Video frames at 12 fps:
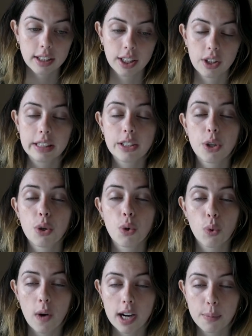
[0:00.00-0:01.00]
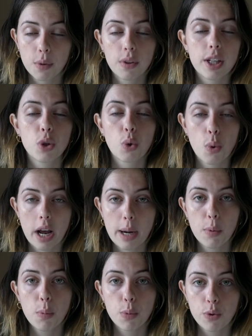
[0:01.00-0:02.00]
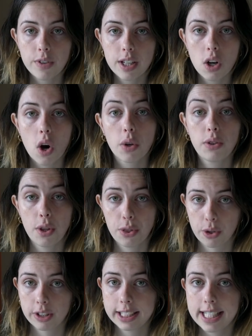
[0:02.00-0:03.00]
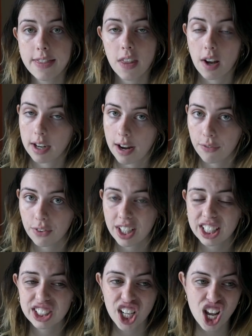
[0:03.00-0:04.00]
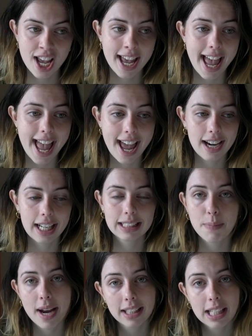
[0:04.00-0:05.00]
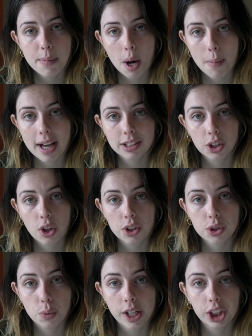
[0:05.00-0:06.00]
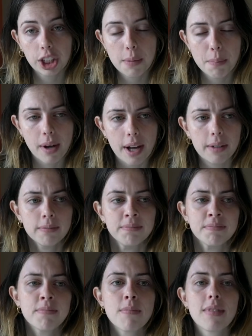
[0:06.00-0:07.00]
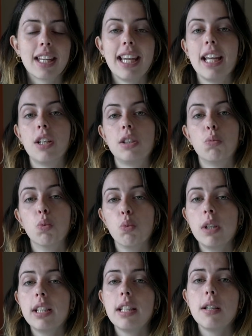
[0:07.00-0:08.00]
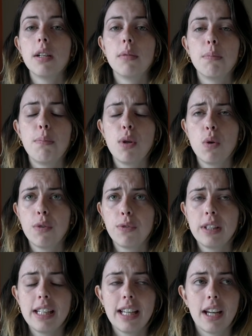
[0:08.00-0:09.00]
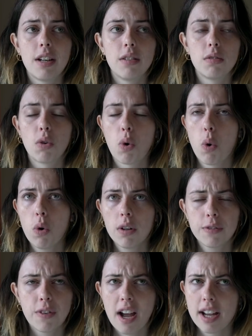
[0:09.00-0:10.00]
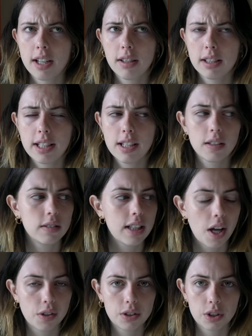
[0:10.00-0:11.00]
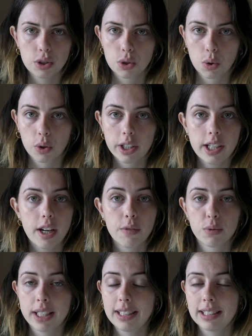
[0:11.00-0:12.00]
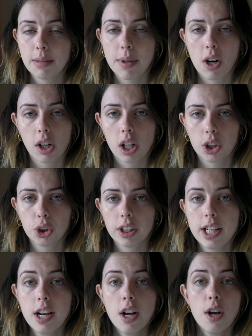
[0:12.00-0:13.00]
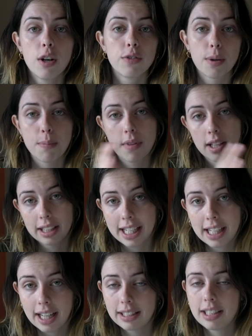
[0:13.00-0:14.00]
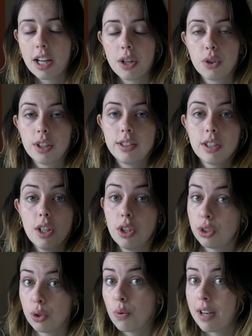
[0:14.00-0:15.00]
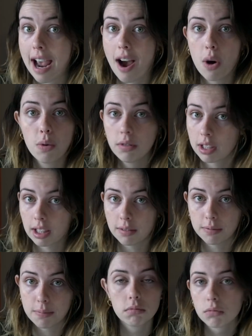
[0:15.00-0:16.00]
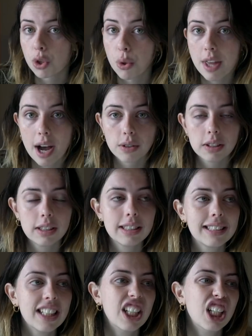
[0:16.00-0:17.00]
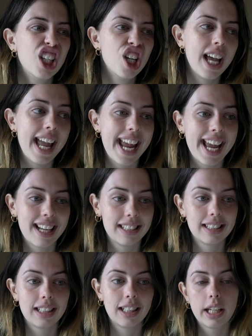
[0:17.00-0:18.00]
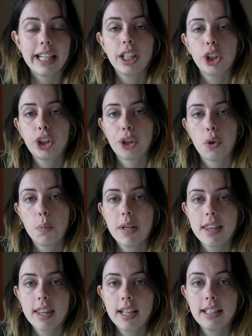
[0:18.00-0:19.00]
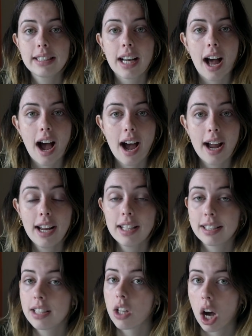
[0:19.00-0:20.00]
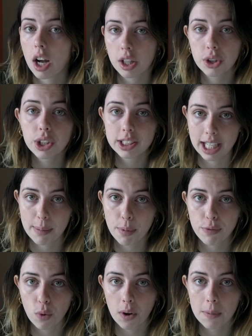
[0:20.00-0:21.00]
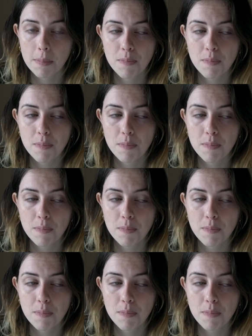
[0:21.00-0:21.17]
There is an incredible movie called The 13th on Netflix, and it's mainly about mass incarceration, but it really beautifully and horrifyingly tells the story of racism in our country from the late 1800s to now, the 2000s. And it showed me things that I did not understand before.